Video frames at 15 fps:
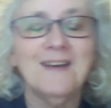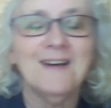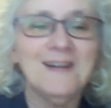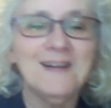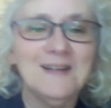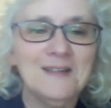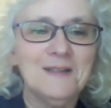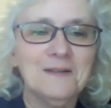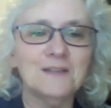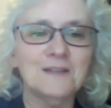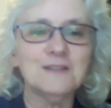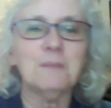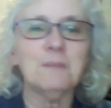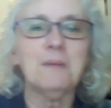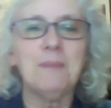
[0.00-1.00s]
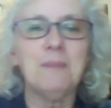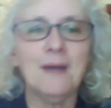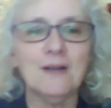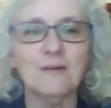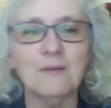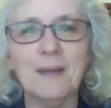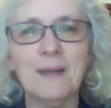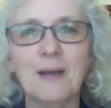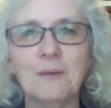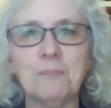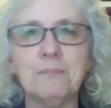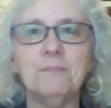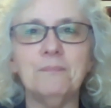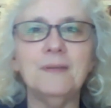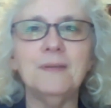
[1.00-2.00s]
a little bit better about,
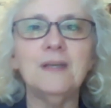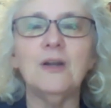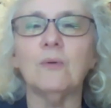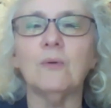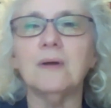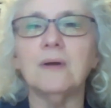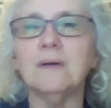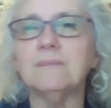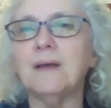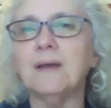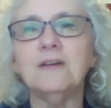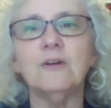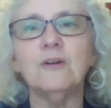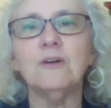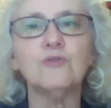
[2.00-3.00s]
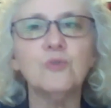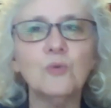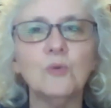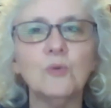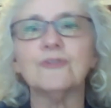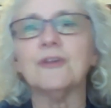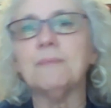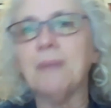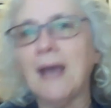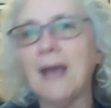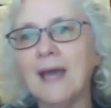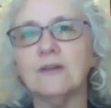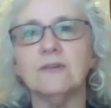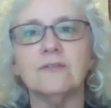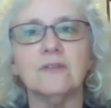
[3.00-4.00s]
I don't know, tools and
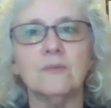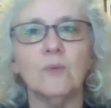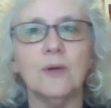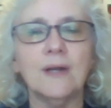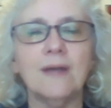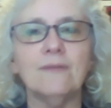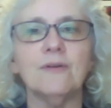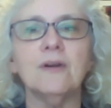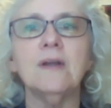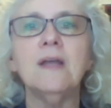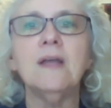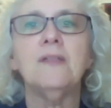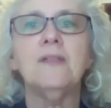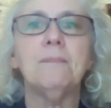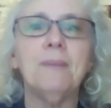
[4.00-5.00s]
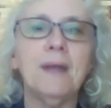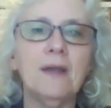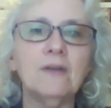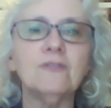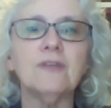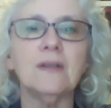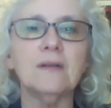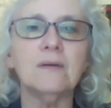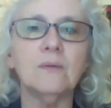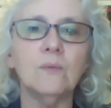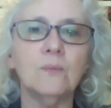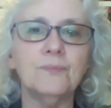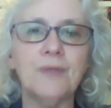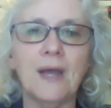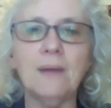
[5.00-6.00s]
patterns and whatever. The bears,
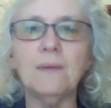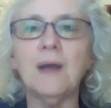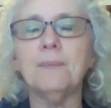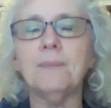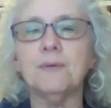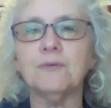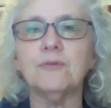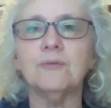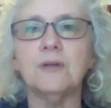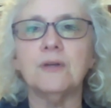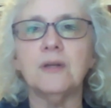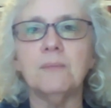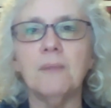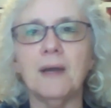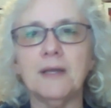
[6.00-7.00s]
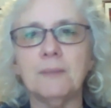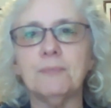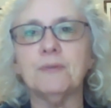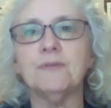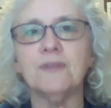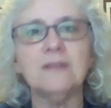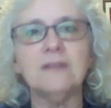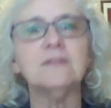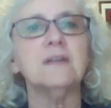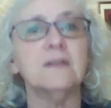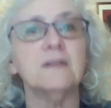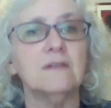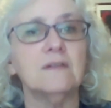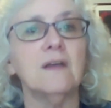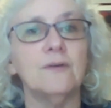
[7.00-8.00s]
that opportunity might have presented
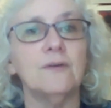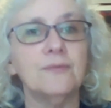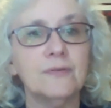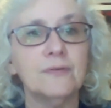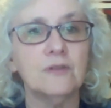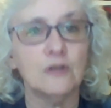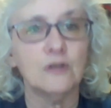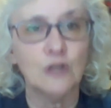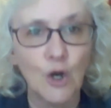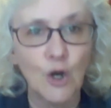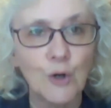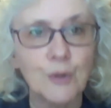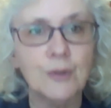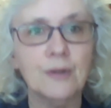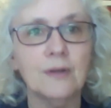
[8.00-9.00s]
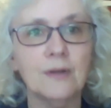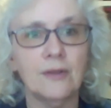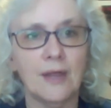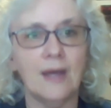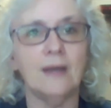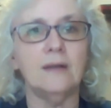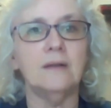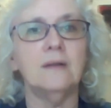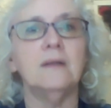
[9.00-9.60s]
itself to learn that